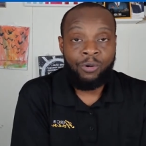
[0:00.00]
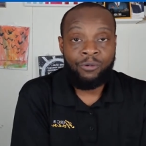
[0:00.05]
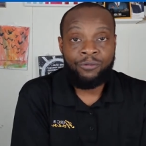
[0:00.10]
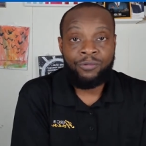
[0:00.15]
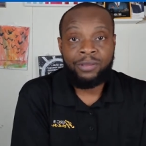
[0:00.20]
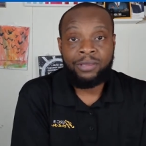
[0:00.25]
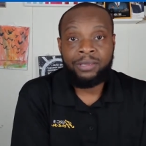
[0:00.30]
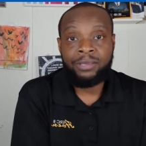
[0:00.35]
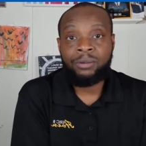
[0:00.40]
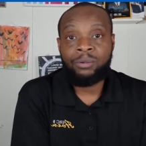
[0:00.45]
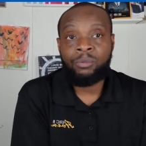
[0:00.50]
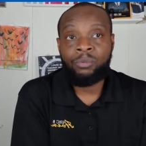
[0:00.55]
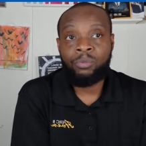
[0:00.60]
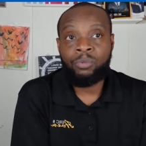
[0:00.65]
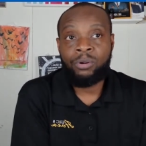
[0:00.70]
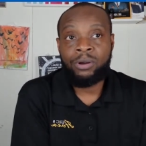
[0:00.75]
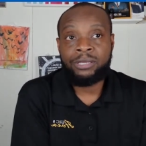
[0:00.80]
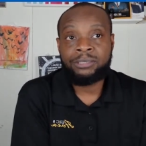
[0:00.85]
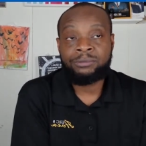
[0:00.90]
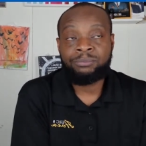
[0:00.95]
COVID
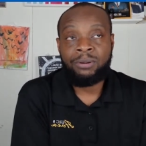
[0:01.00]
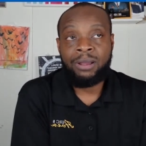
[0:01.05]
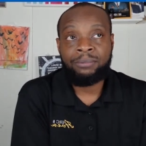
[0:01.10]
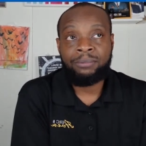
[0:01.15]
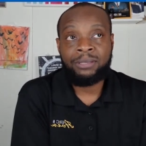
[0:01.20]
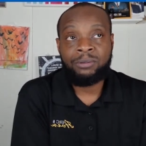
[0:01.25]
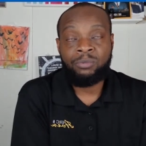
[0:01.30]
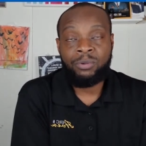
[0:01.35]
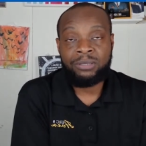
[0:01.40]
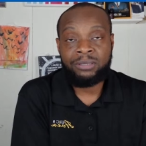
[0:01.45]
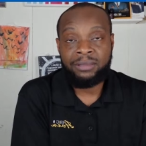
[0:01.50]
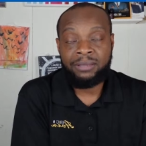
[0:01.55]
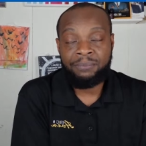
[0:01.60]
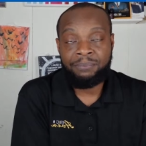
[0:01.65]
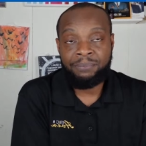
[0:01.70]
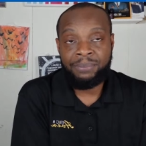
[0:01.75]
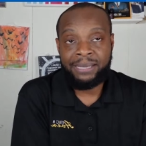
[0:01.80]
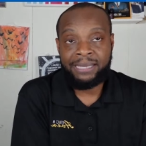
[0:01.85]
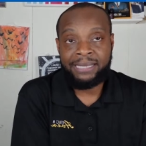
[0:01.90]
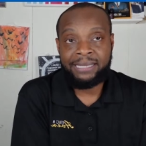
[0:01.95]
was probably one
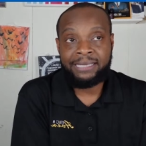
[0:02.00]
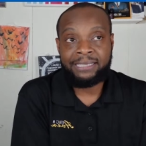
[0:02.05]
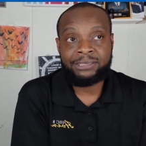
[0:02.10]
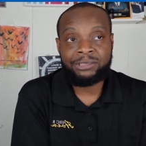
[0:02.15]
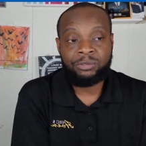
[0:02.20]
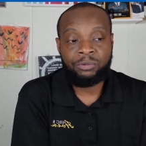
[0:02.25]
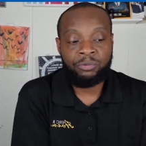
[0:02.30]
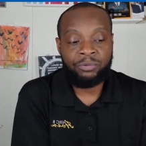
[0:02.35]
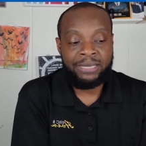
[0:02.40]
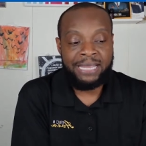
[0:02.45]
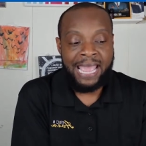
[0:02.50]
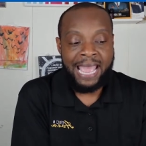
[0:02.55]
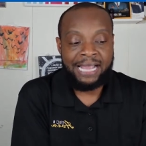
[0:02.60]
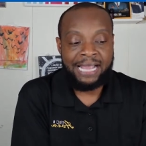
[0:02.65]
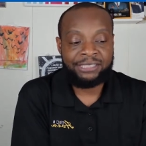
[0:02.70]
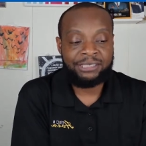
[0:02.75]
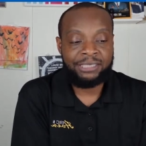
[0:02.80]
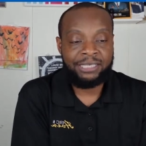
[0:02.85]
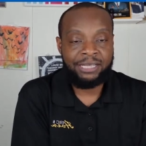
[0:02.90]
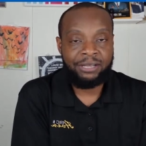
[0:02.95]
of the biggest
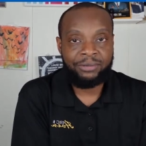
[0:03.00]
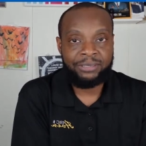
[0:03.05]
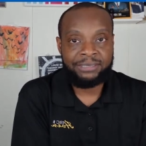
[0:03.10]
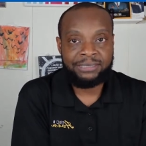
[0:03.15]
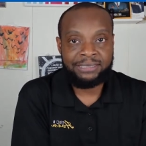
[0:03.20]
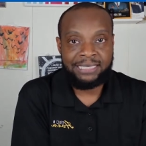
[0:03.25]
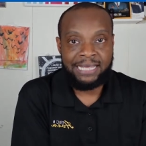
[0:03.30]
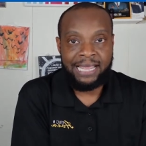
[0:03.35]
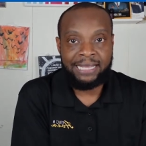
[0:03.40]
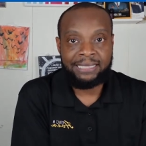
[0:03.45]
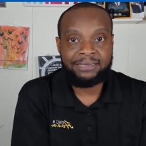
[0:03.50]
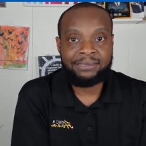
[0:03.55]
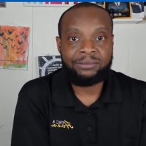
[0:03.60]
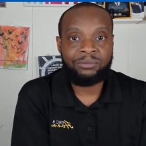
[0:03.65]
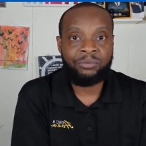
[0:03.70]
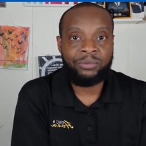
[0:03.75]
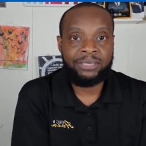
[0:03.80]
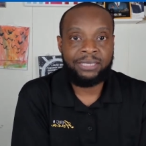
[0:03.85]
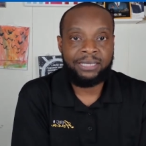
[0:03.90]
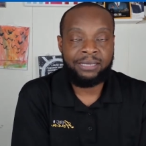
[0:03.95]
reactionary
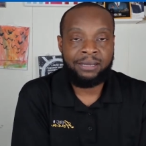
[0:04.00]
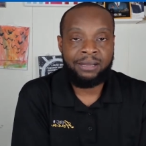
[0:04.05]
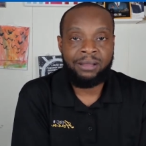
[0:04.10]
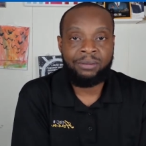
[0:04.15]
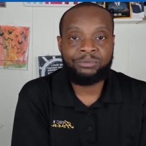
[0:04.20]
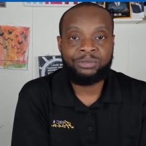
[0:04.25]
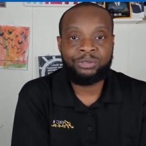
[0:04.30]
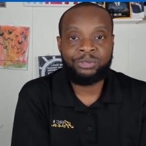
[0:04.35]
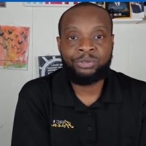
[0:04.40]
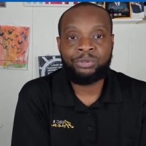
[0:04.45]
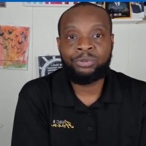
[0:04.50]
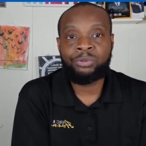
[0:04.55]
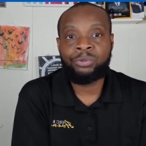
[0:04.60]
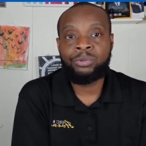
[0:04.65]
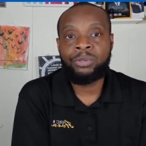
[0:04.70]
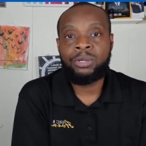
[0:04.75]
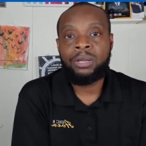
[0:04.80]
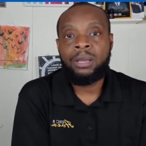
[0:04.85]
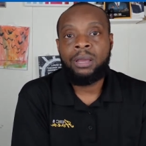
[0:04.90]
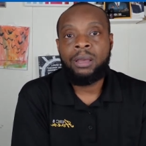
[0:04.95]
states when it comes
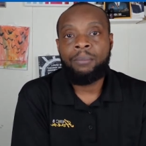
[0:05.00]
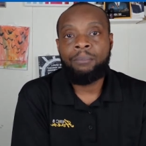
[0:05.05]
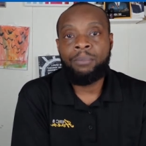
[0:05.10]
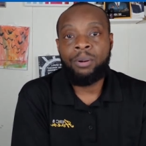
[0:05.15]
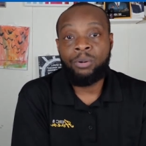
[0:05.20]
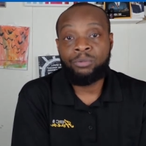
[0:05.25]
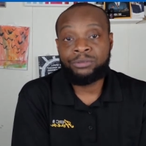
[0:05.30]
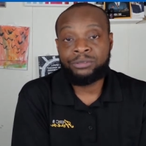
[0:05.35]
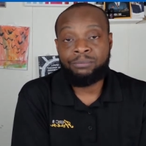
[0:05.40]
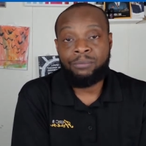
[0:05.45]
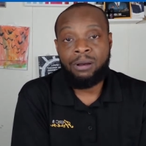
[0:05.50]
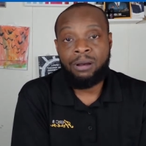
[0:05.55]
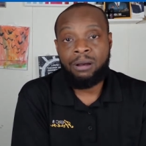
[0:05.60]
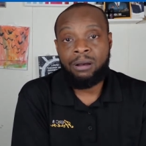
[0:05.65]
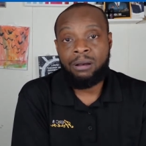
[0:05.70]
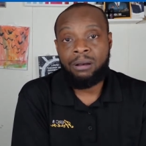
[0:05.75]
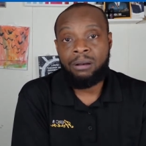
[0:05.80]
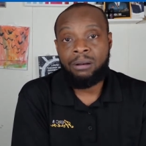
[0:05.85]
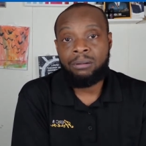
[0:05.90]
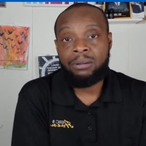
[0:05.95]
to both
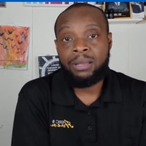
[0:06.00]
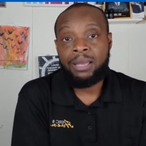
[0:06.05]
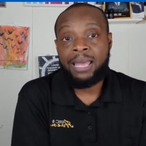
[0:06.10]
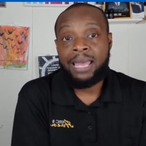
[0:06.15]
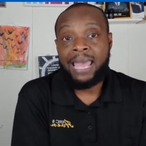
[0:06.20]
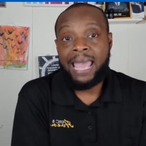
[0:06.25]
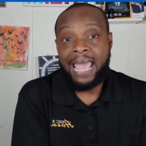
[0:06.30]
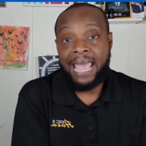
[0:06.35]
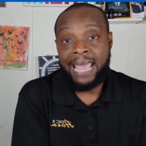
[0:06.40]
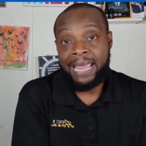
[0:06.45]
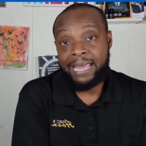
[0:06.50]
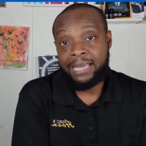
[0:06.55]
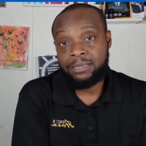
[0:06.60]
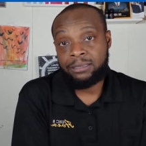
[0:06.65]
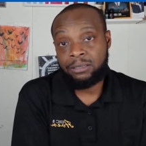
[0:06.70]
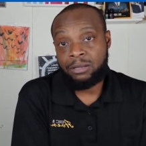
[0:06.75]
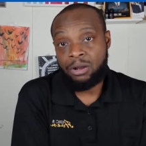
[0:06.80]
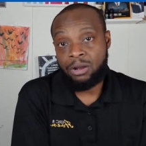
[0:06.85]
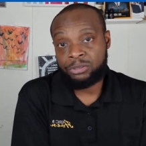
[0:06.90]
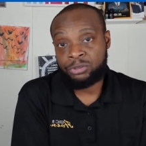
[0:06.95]
small
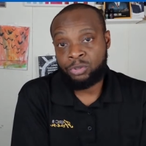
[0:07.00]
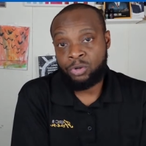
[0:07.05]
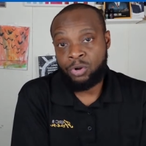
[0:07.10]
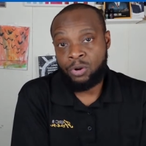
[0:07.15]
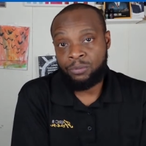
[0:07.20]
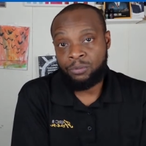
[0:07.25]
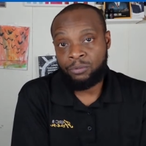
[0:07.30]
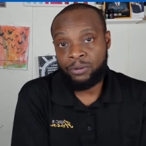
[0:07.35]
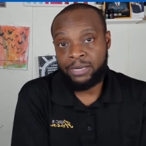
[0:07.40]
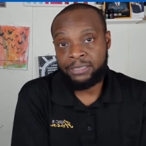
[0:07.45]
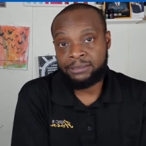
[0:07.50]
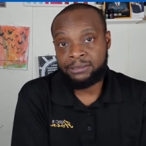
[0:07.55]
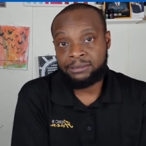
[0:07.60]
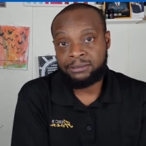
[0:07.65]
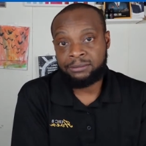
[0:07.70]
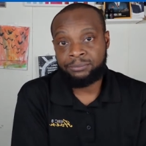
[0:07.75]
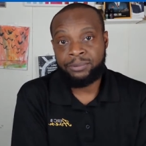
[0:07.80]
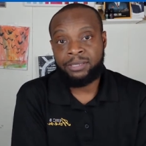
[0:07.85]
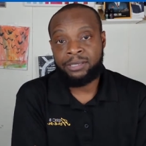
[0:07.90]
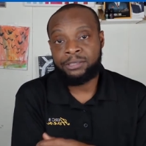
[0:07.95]
and large
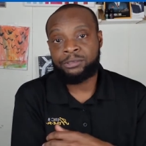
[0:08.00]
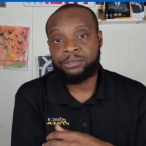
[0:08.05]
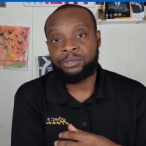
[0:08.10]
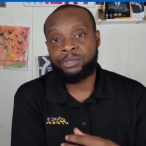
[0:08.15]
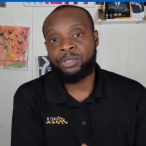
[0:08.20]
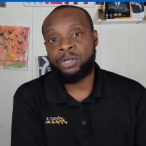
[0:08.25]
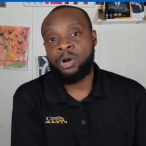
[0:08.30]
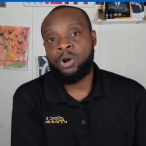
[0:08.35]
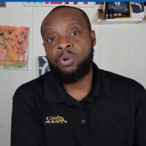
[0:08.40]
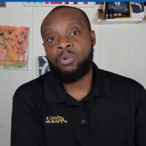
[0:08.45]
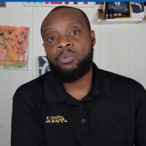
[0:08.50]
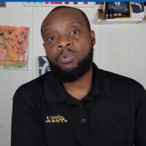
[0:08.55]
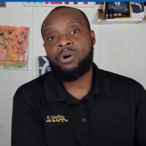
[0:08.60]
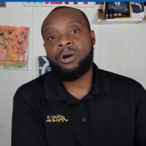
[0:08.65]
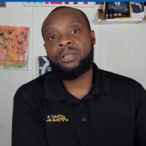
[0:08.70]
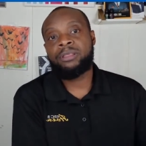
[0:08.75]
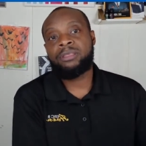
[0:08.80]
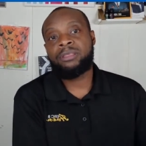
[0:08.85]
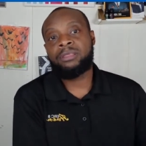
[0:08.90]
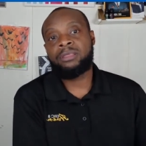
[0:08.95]
corporations, because no
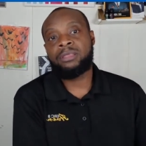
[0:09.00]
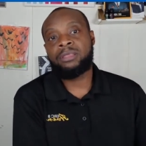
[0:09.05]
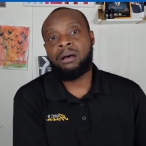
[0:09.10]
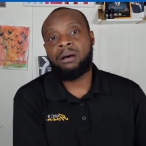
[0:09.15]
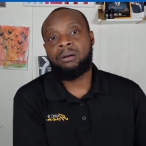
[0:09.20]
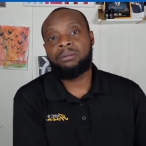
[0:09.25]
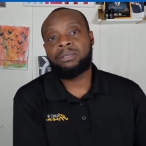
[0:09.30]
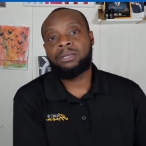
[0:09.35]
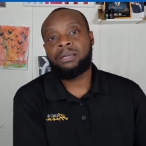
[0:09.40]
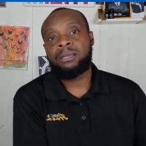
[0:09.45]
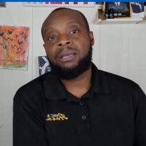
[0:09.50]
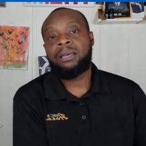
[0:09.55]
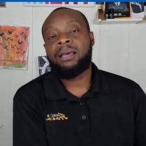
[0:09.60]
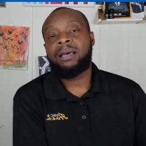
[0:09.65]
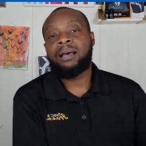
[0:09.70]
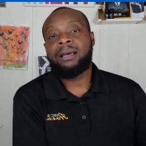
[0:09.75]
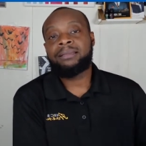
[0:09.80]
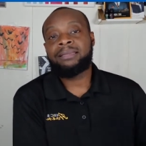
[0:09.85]
one thought